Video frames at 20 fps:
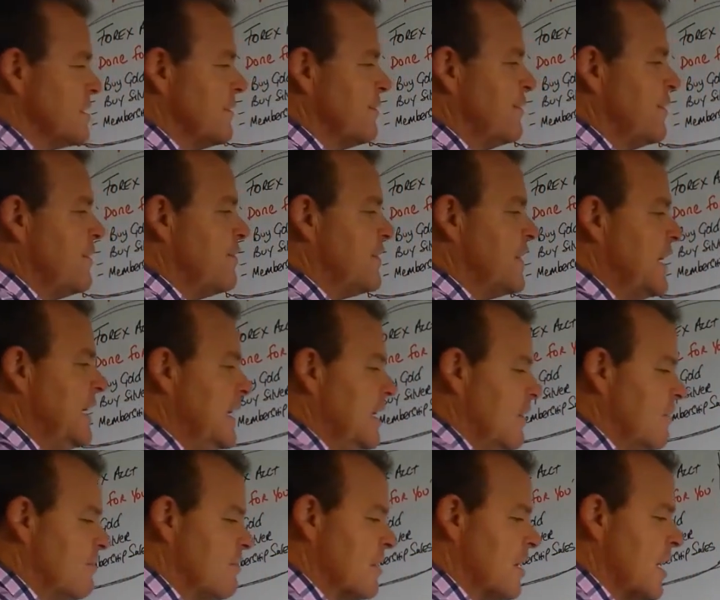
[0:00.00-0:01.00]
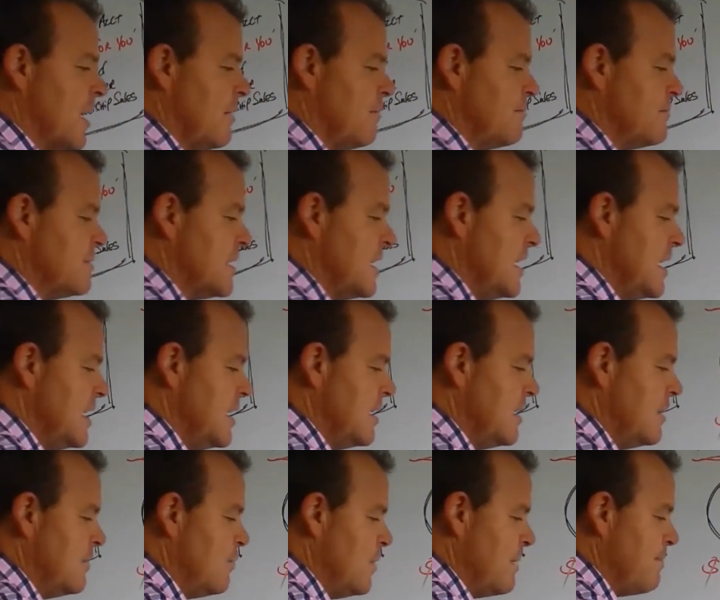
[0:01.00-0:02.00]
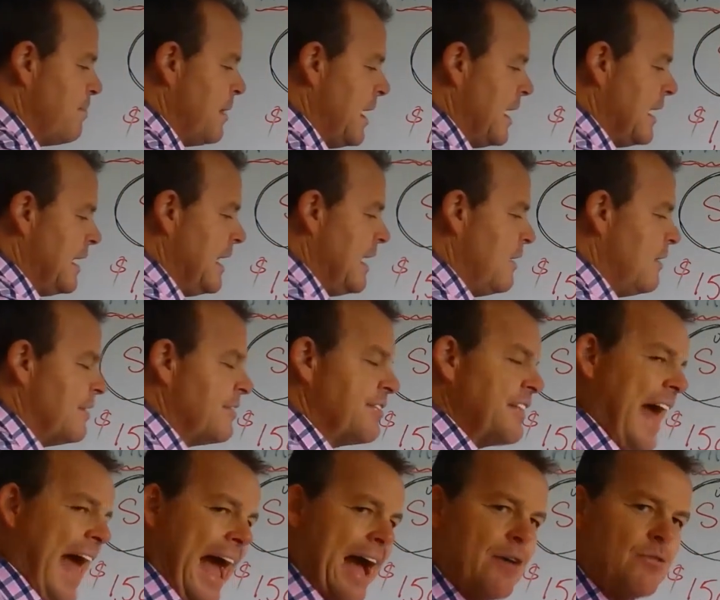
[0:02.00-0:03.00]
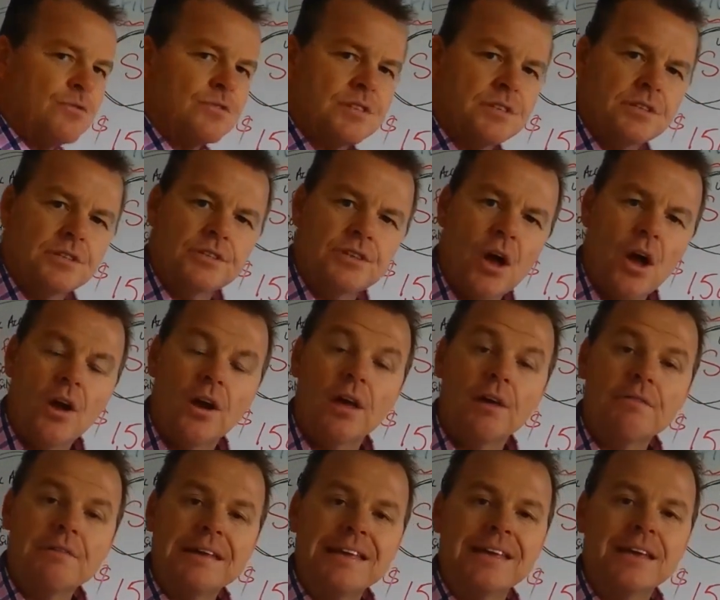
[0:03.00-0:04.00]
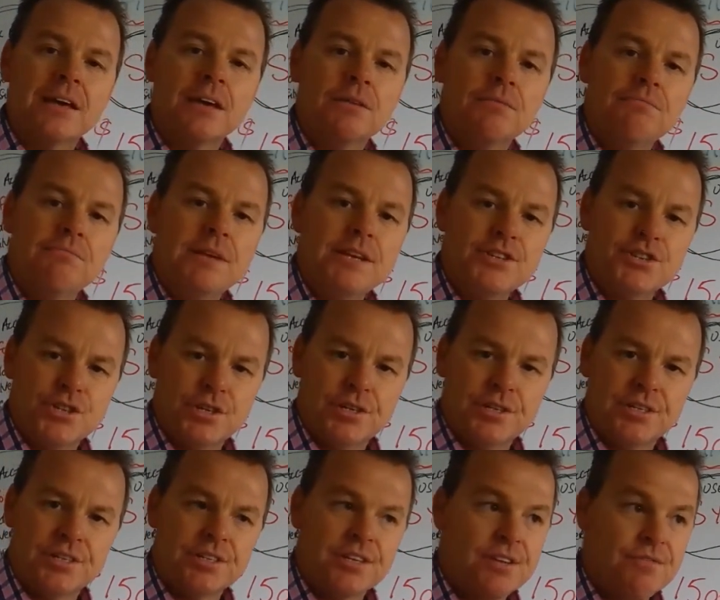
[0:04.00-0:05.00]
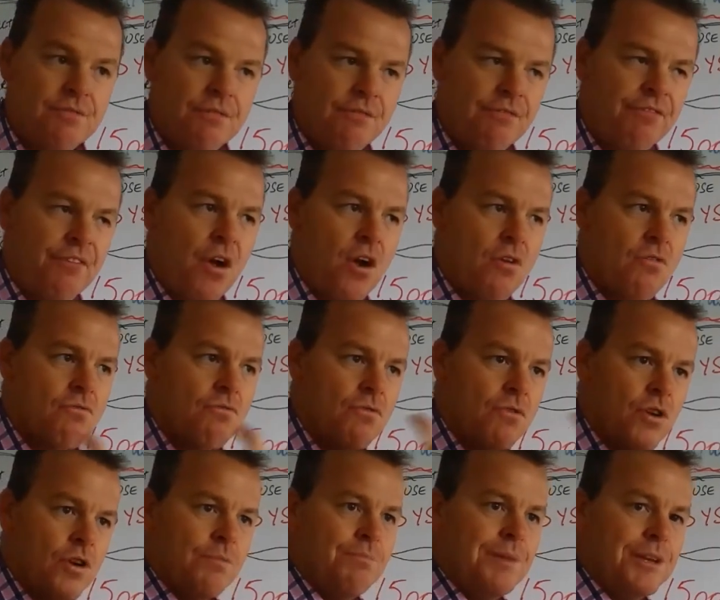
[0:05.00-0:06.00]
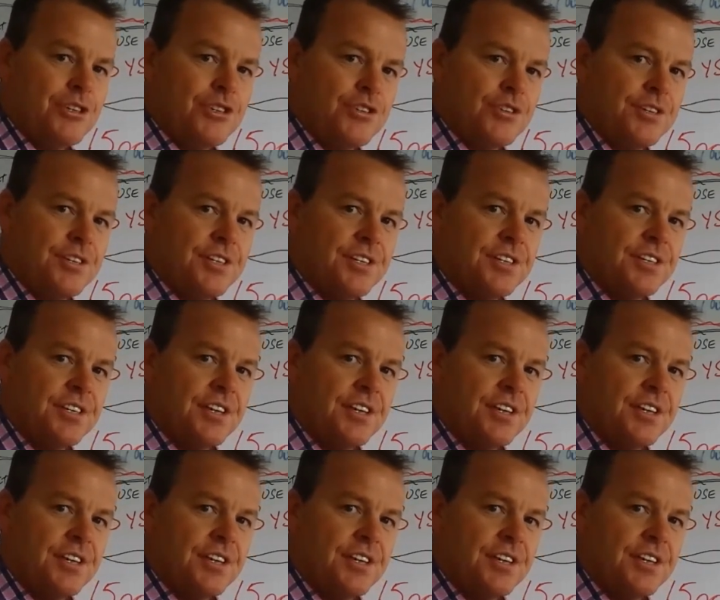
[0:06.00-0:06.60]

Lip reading: So $1,500 comes in, and we're paying out $1,000 in commissions. The referral commissions.